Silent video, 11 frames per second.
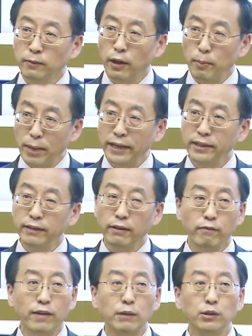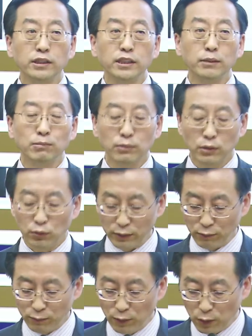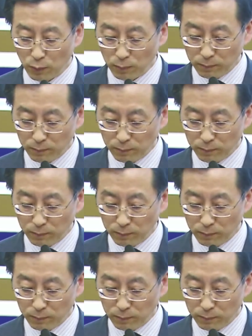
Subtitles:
many very deep reforms.